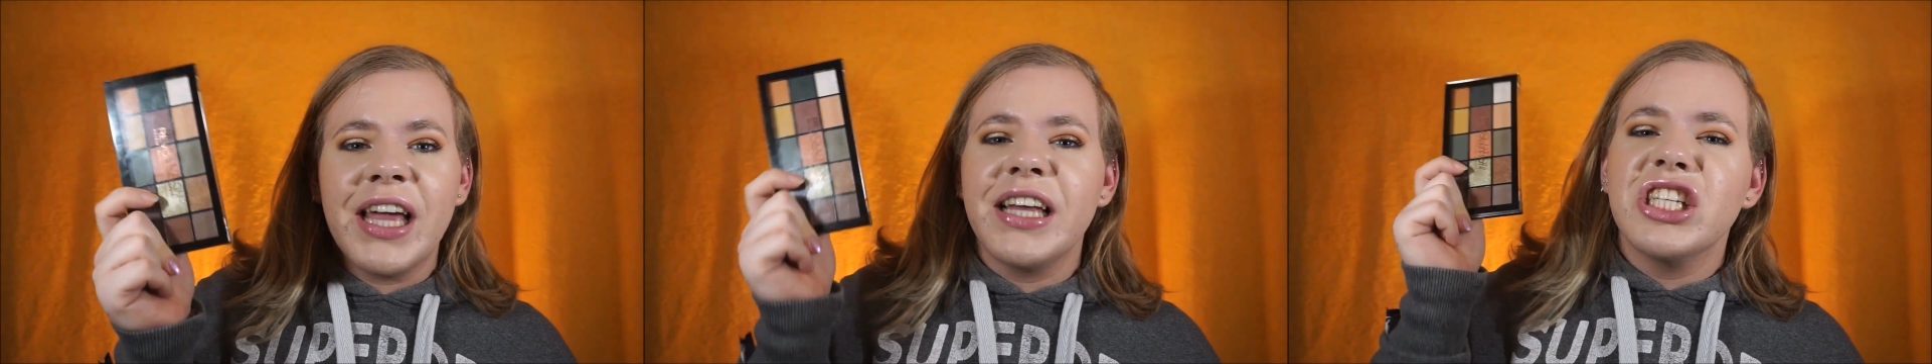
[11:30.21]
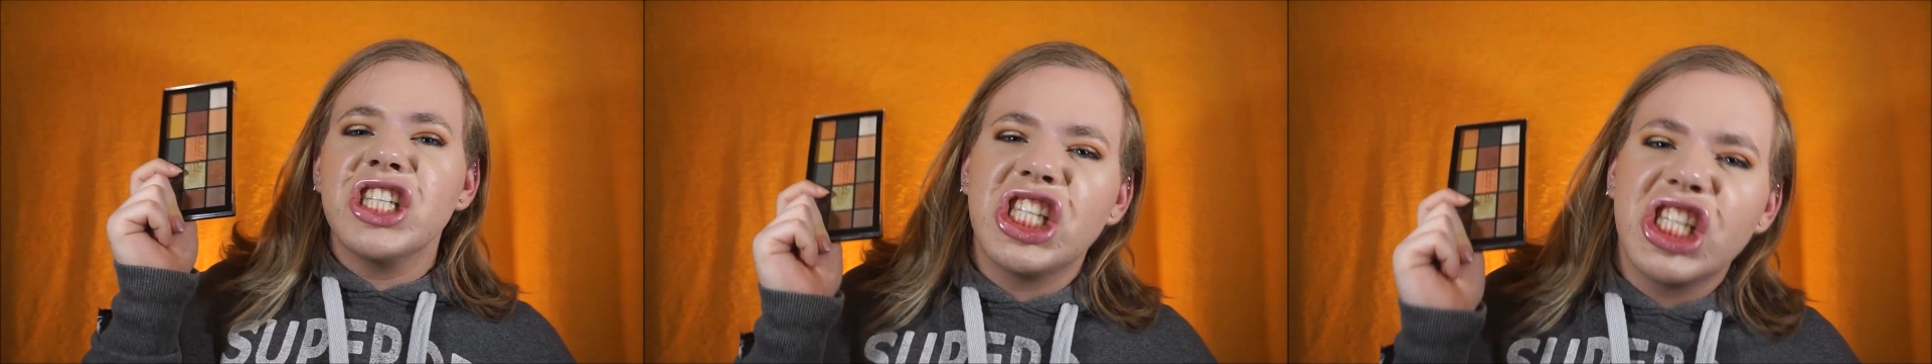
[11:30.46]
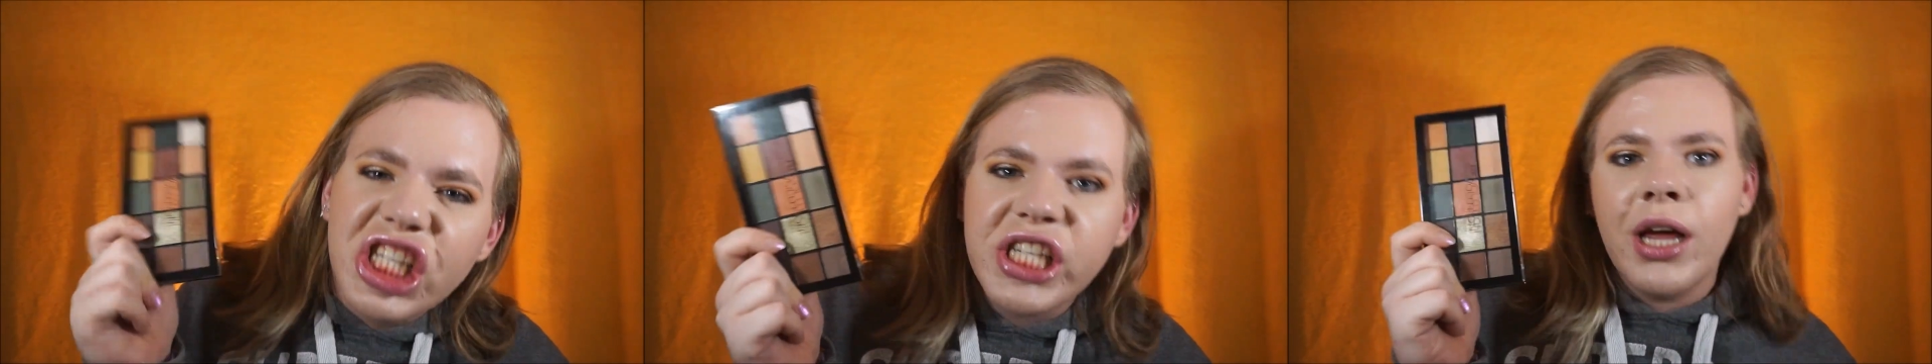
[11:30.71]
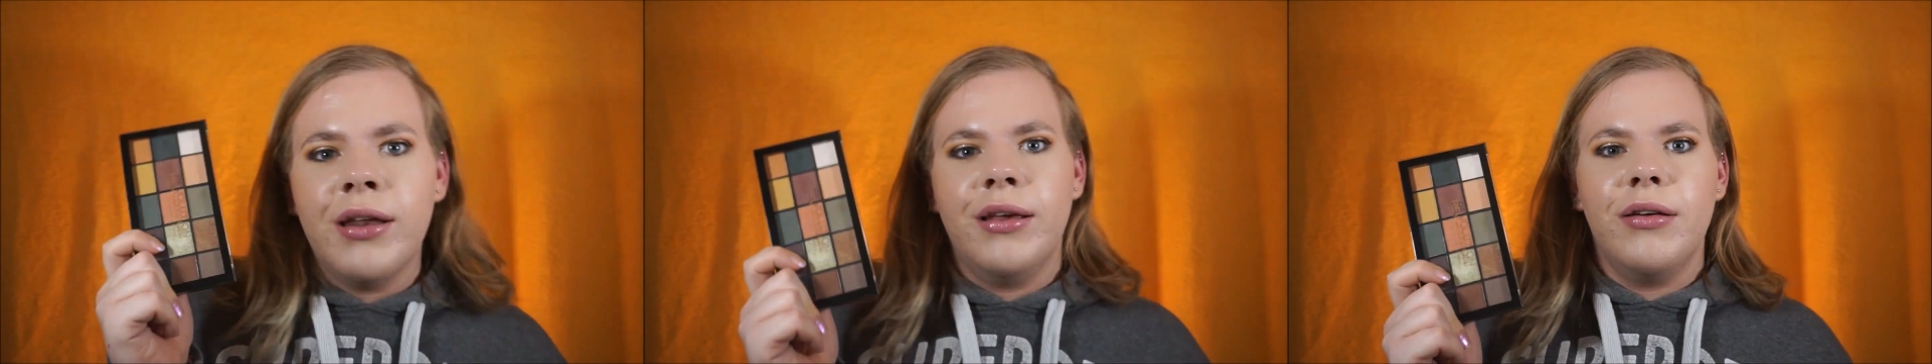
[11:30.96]
fucking
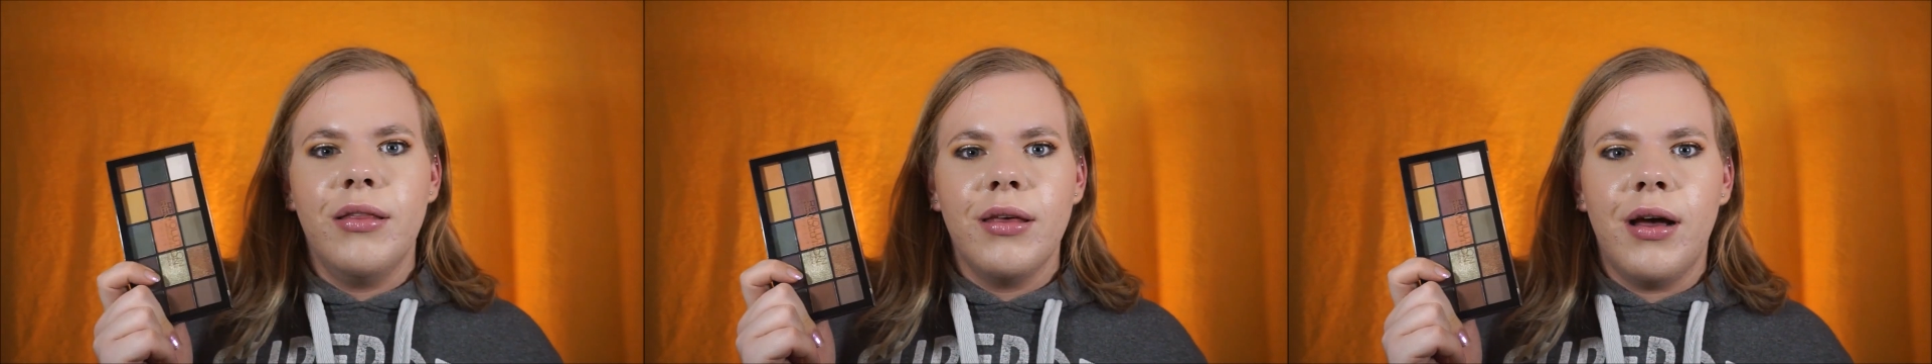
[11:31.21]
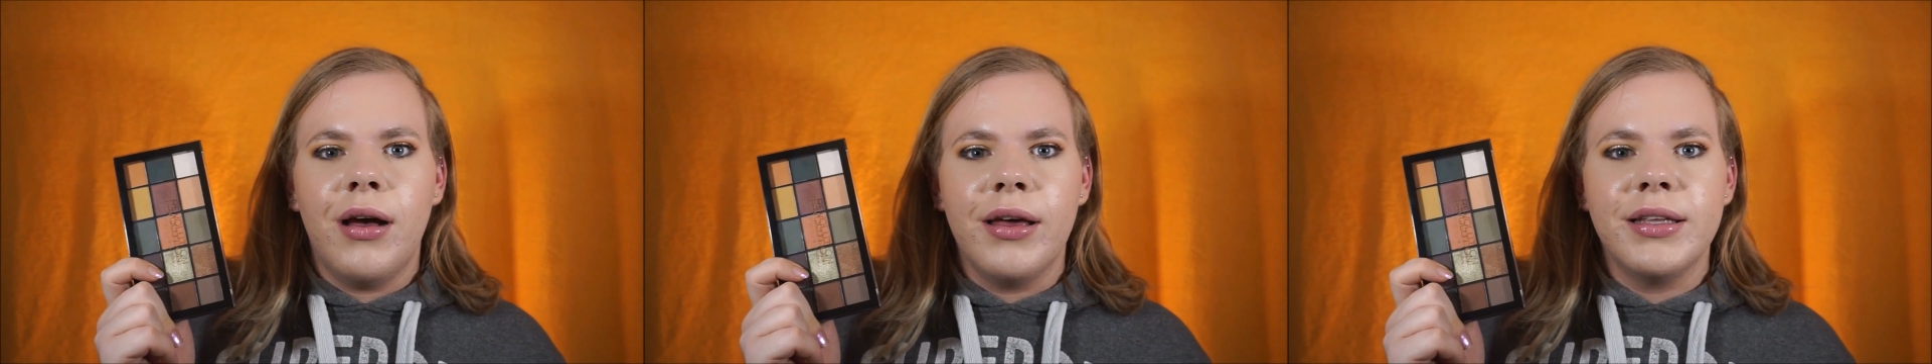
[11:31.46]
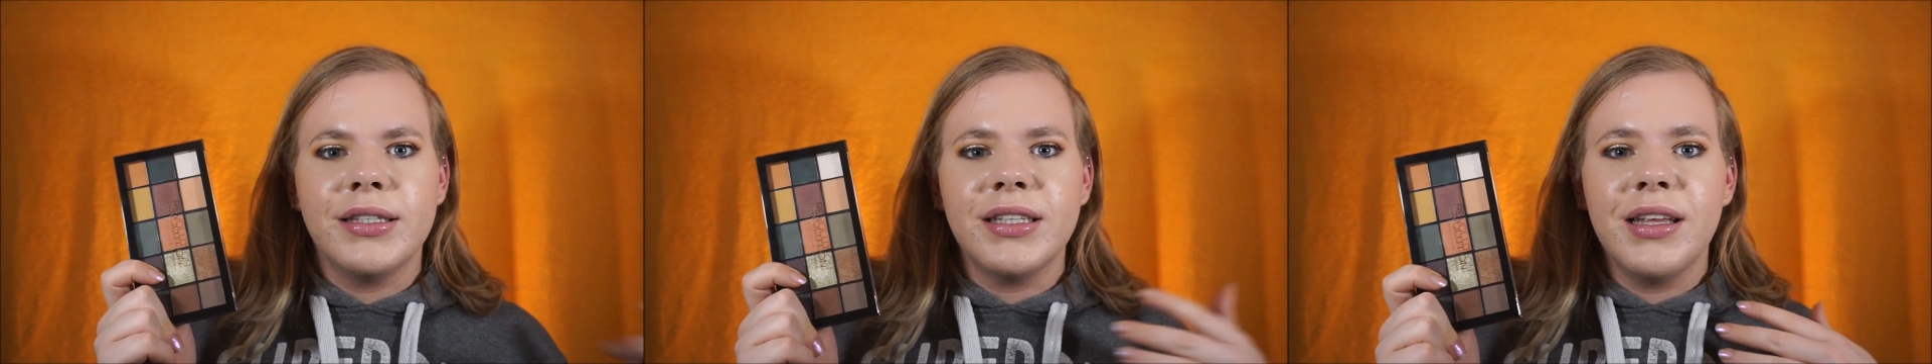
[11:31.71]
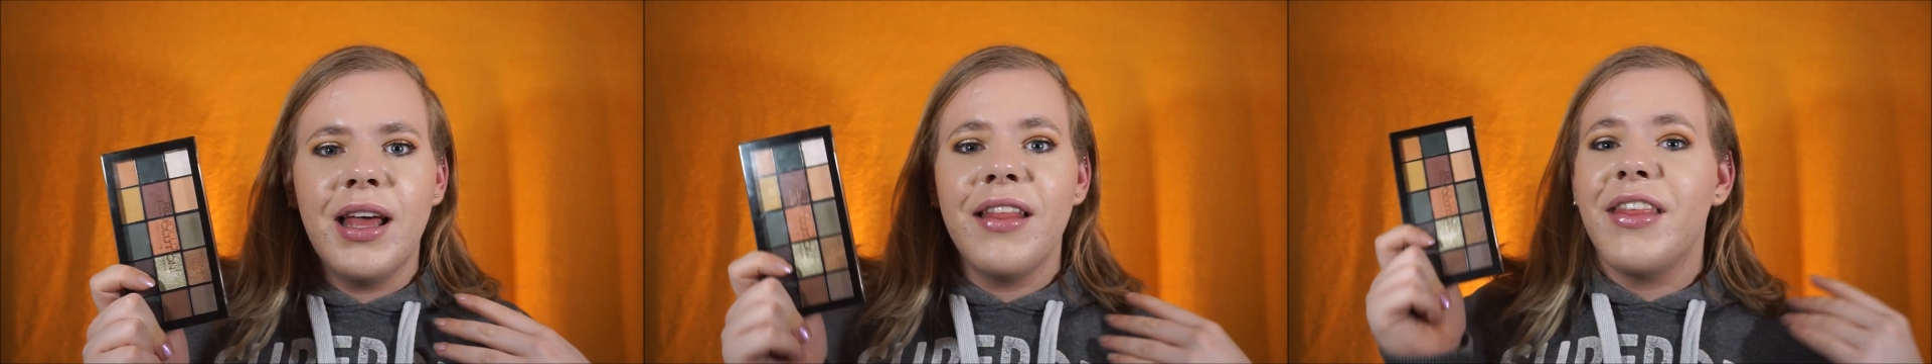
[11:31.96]
stunning on the
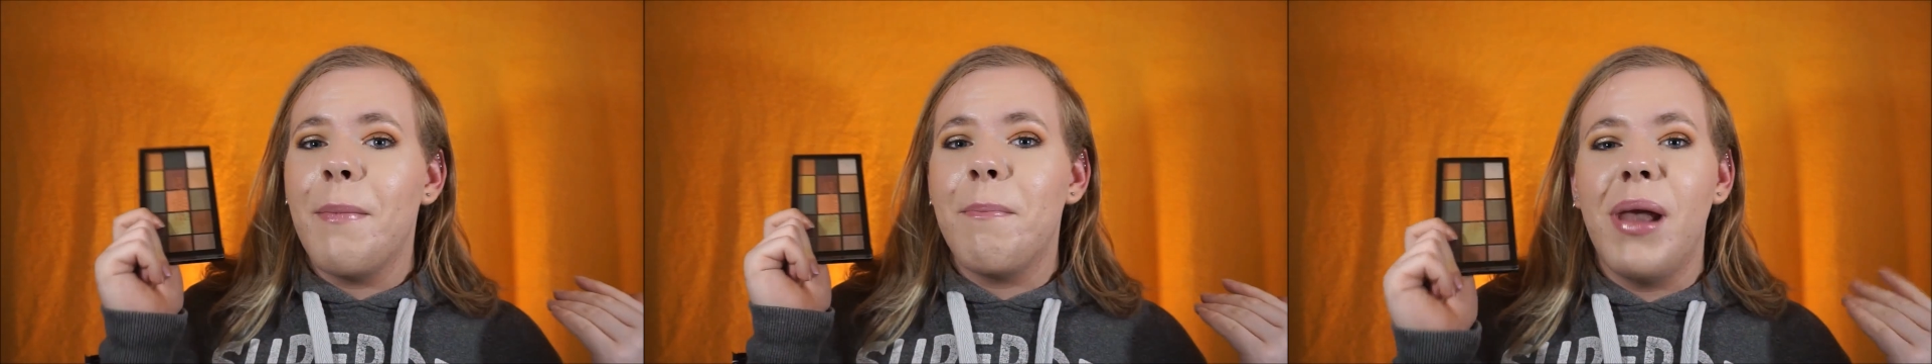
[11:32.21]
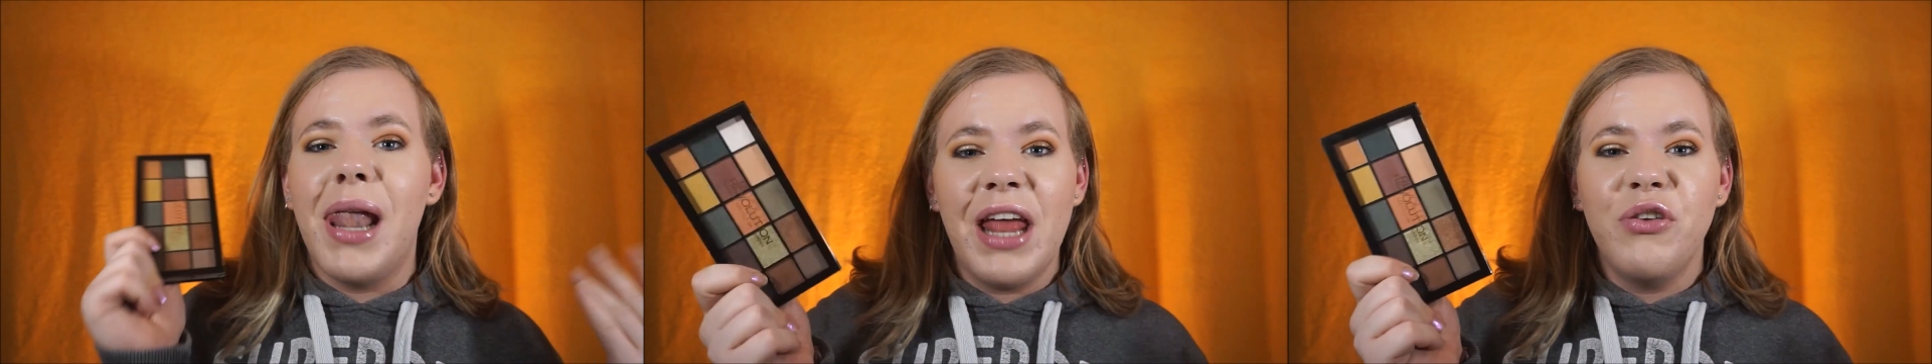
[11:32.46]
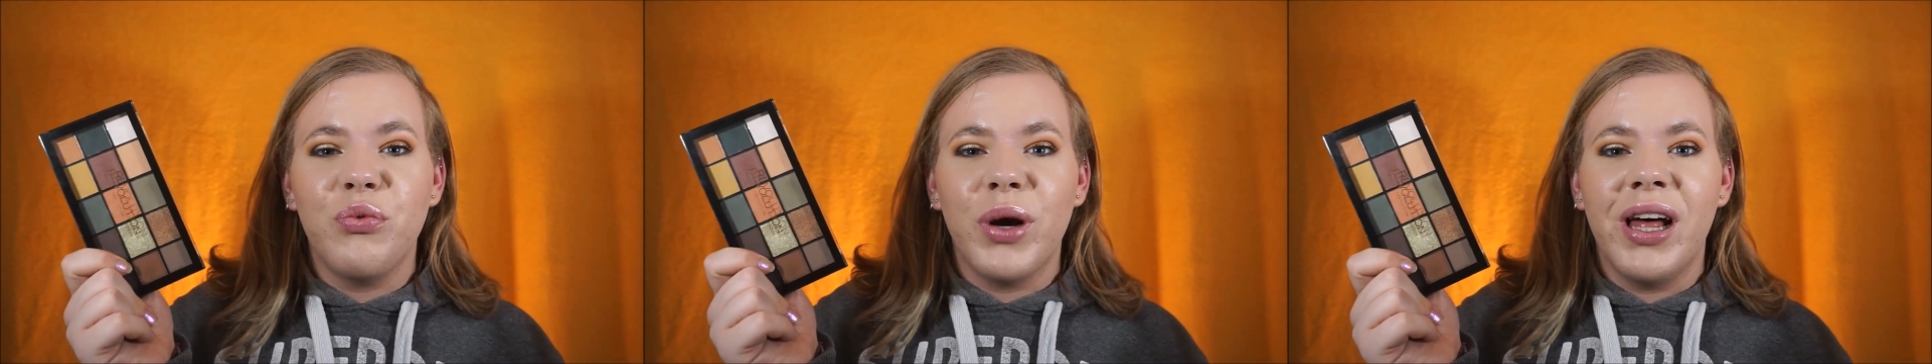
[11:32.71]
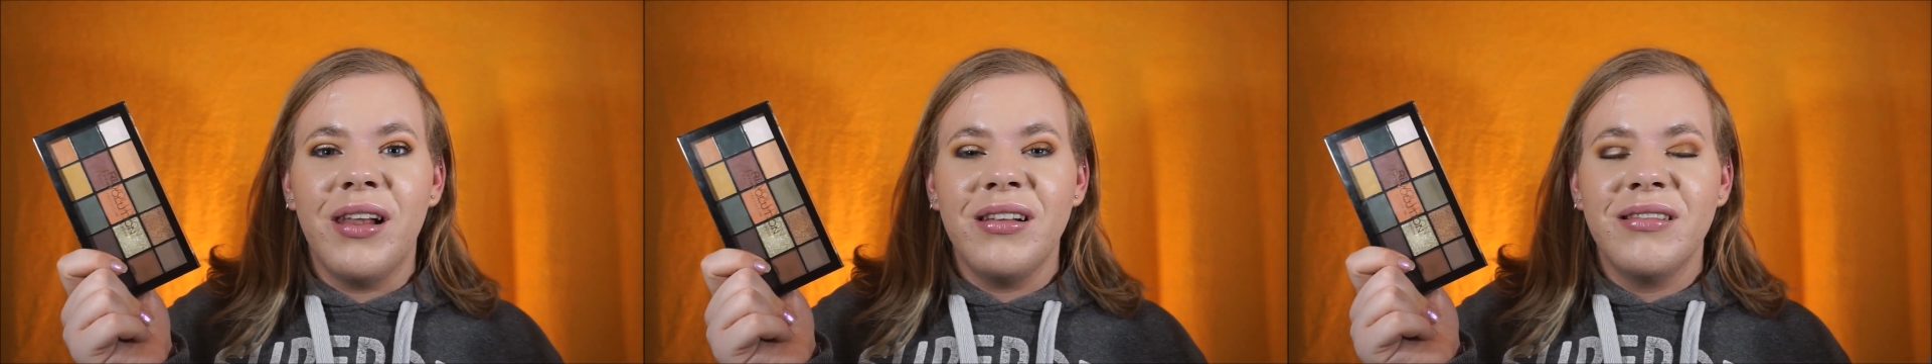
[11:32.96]
eyes, they
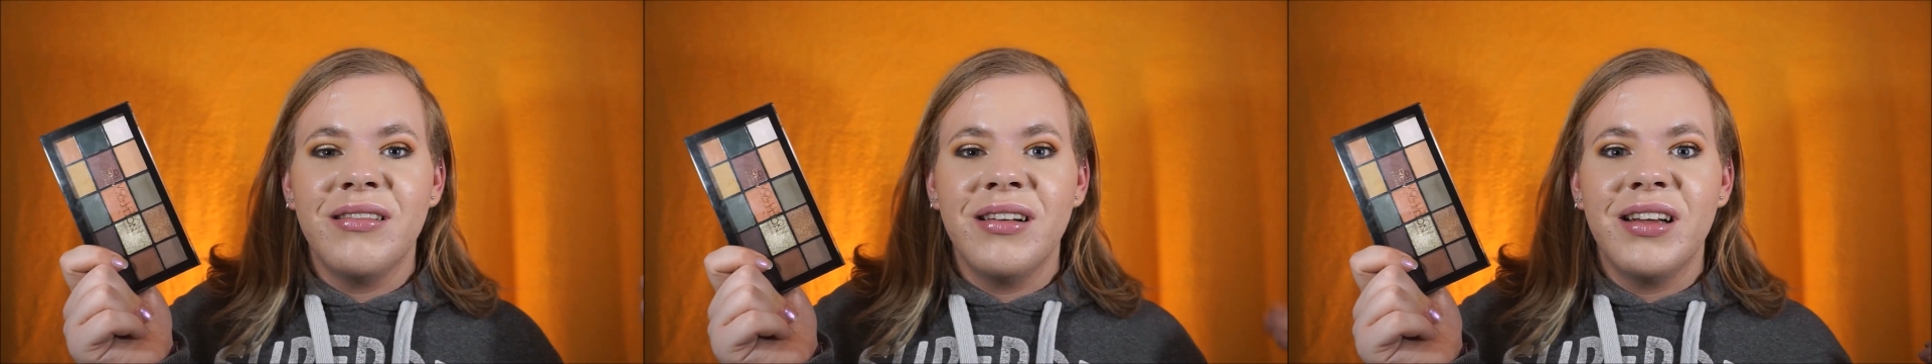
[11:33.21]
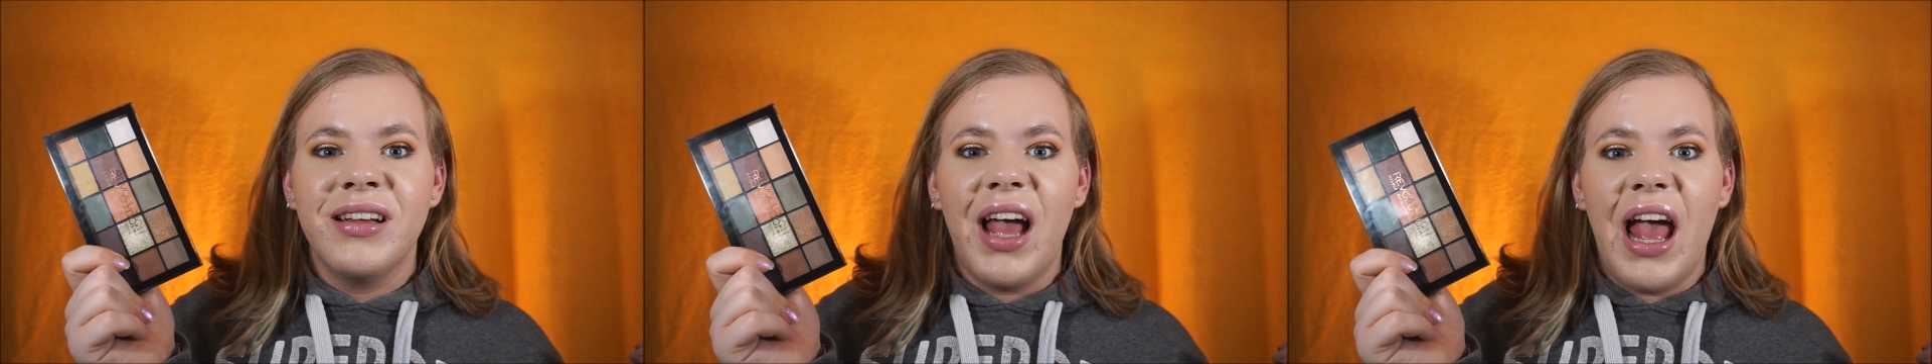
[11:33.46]
blend well,